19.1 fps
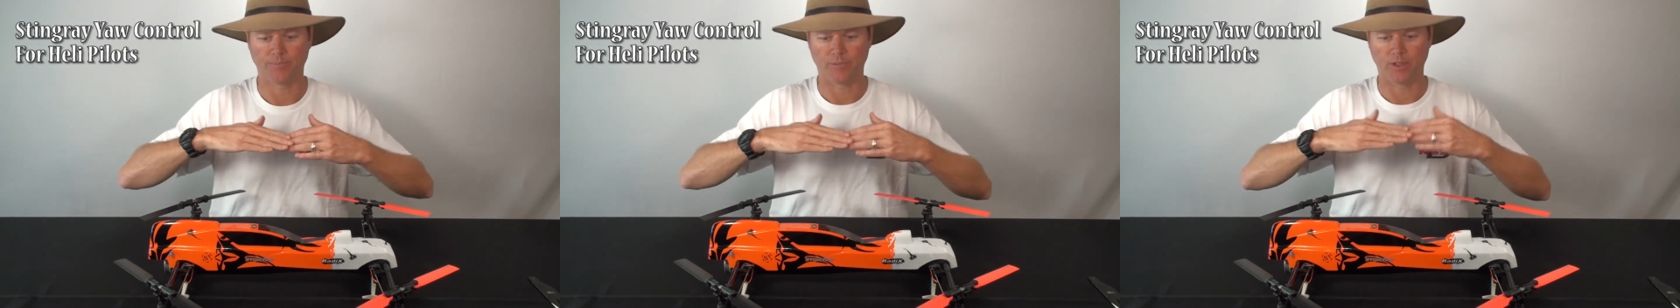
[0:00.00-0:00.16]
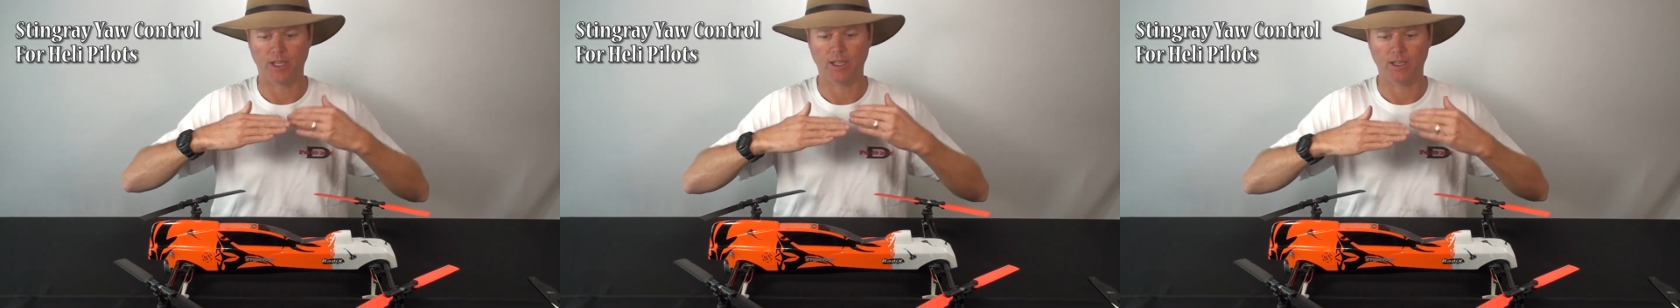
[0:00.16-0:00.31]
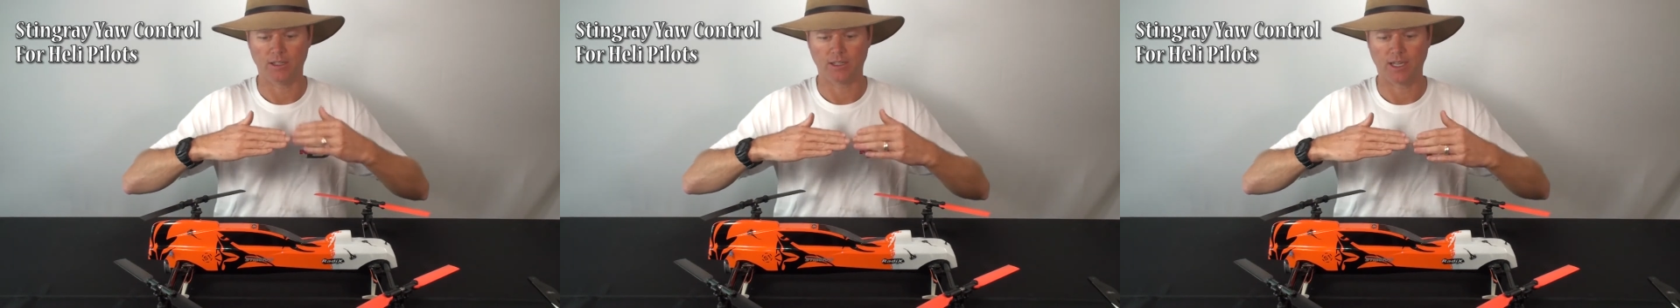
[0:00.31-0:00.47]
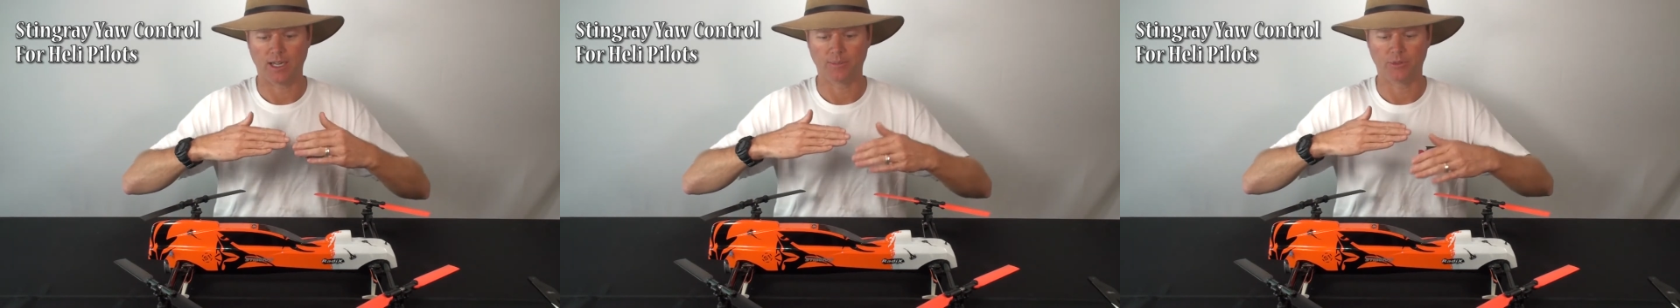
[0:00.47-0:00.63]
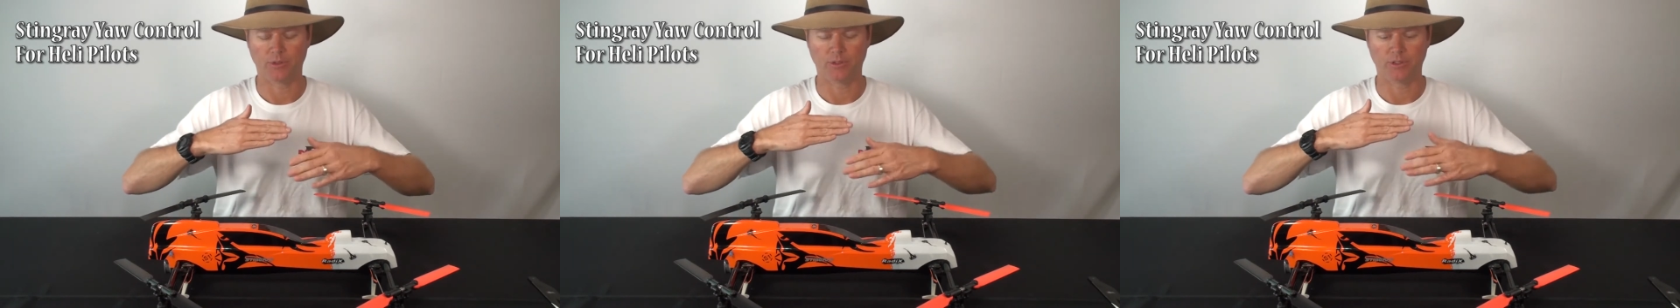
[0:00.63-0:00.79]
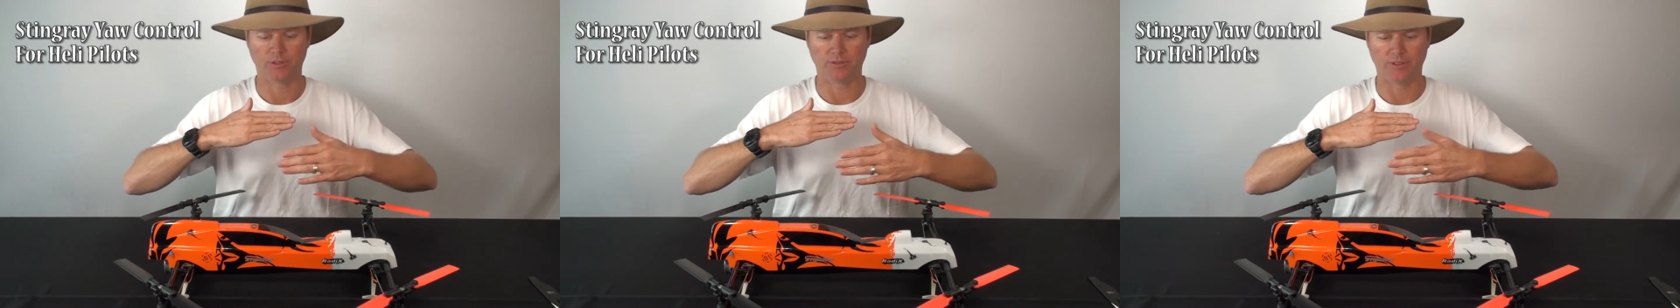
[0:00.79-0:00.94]
the
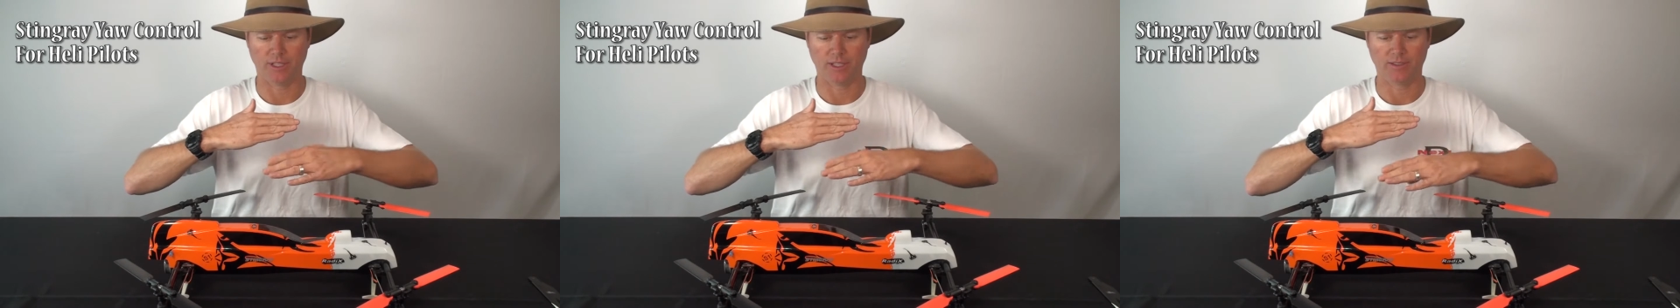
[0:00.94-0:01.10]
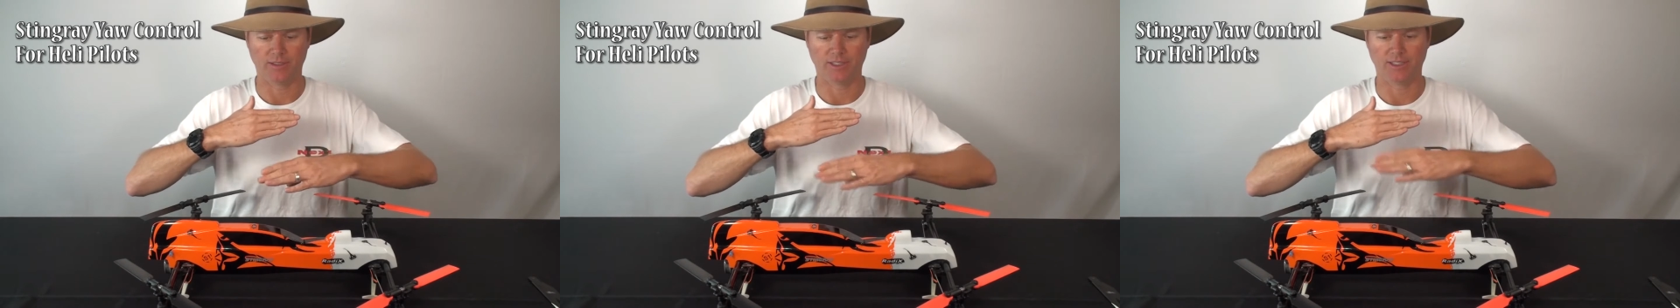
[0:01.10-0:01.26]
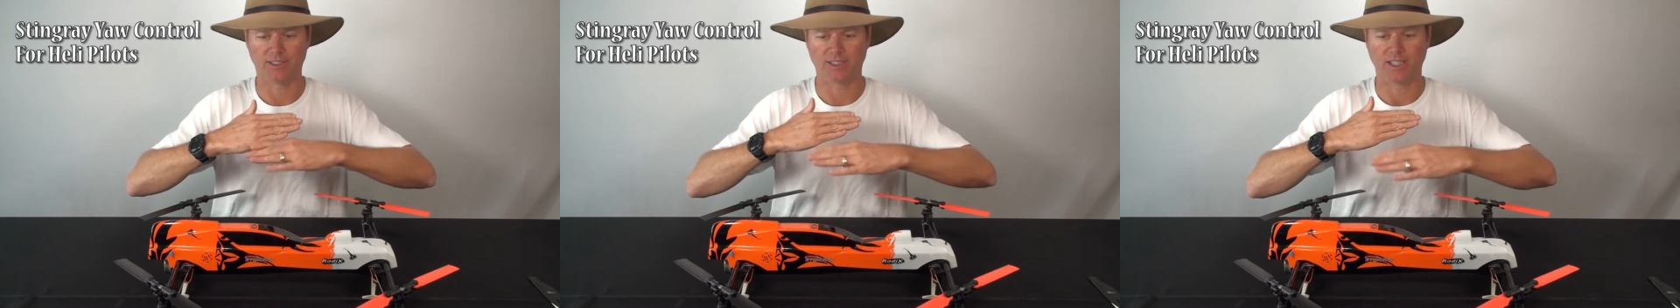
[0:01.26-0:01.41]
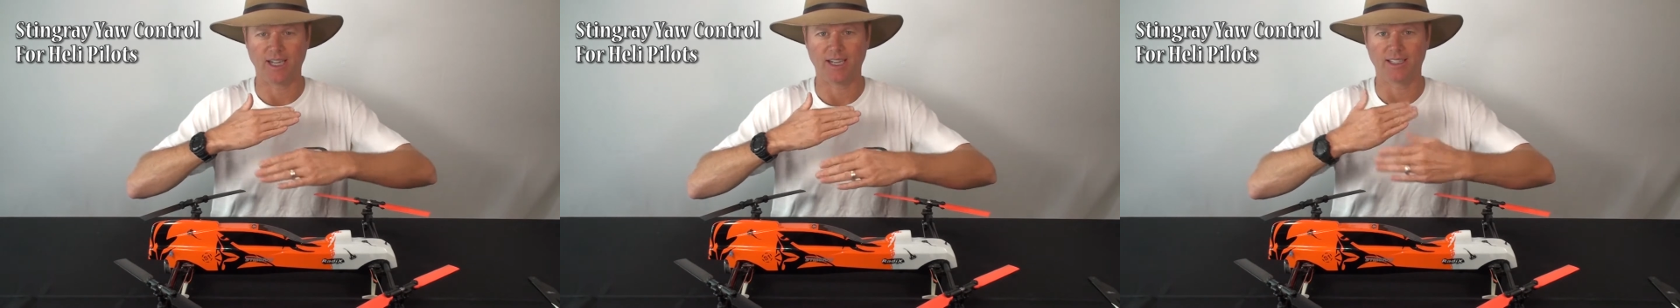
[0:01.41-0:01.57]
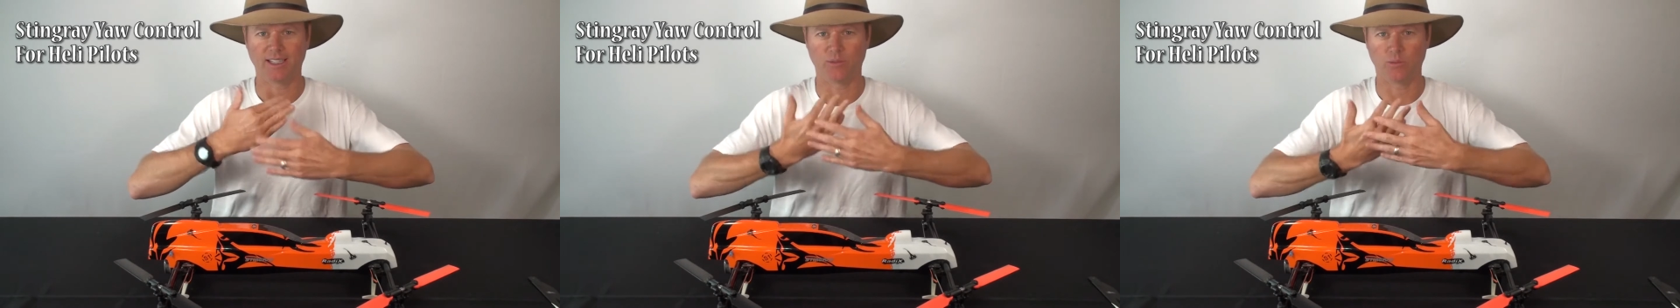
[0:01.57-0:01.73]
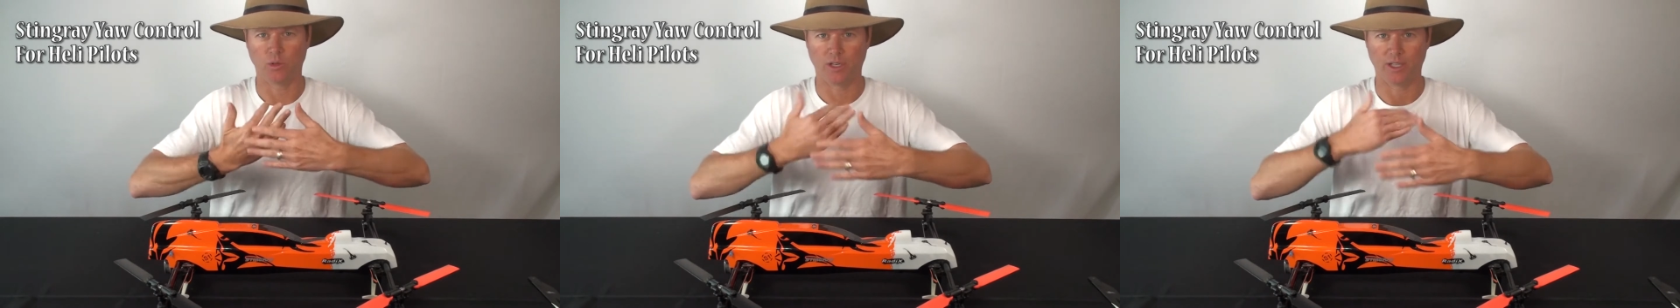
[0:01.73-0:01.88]
helicopter is very
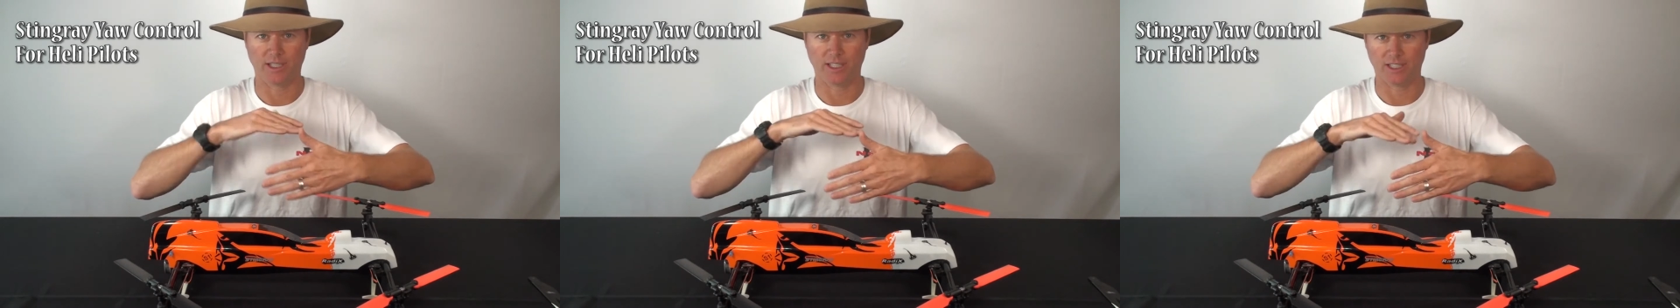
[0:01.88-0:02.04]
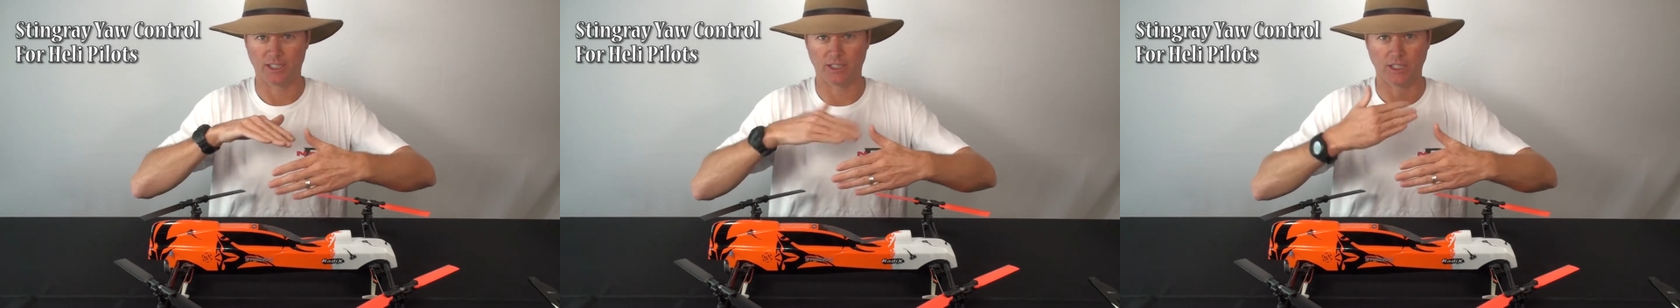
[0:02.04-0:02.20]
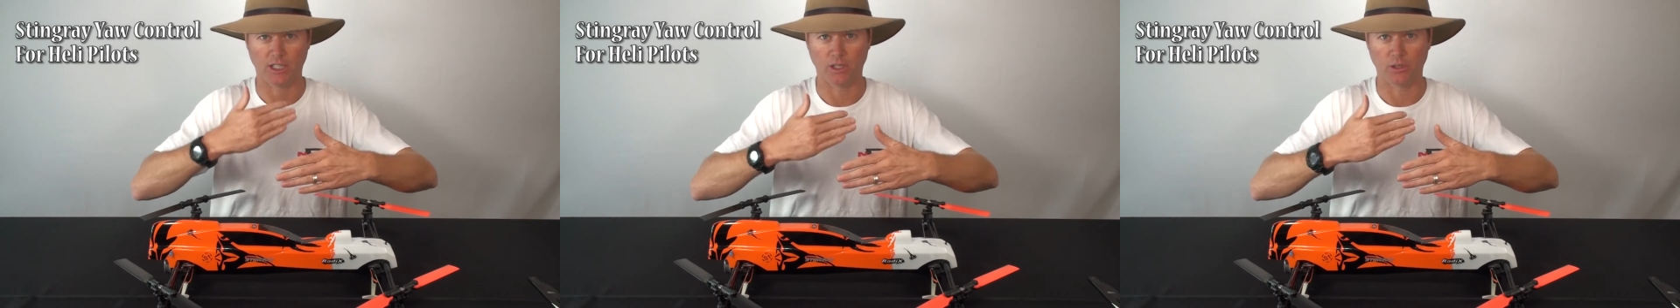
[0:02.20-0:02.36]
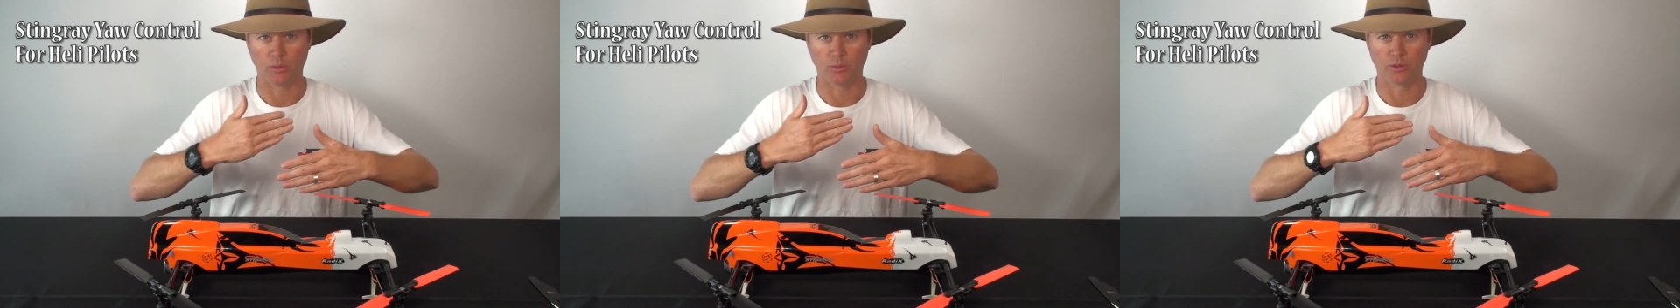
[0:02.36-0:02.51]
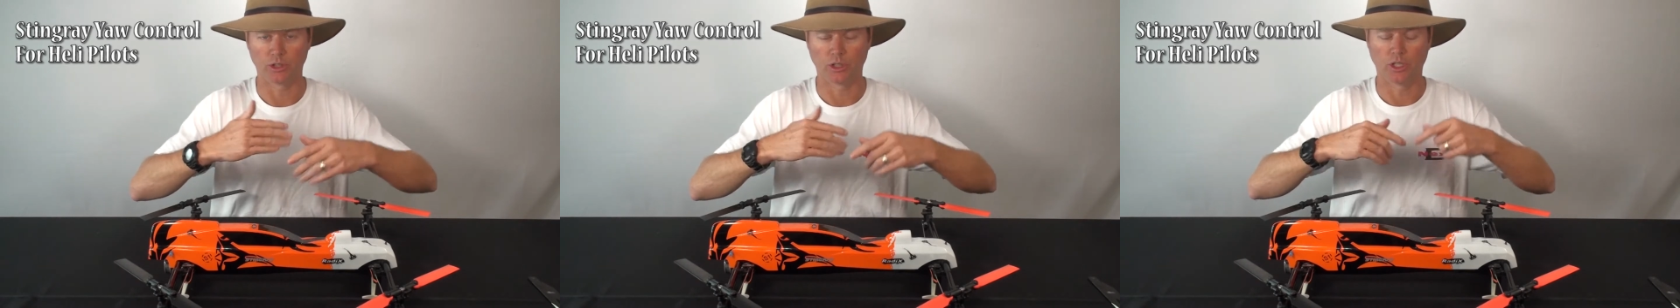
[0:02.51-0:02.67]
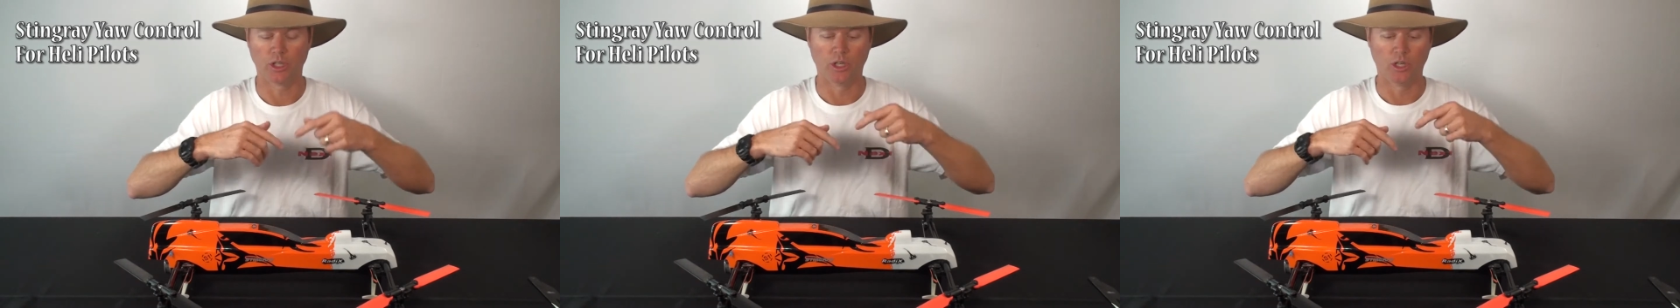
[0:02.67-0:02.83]
sighted where it gets
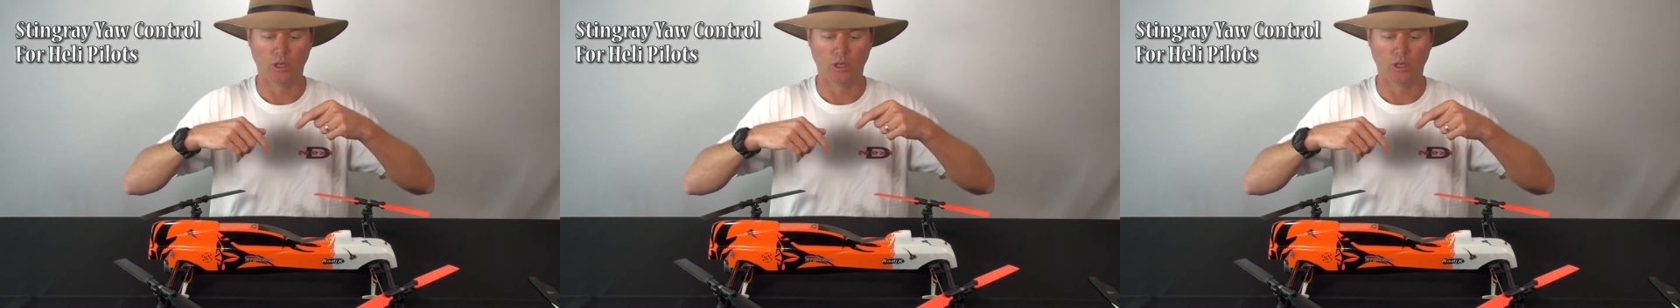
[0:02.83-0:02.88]
loads.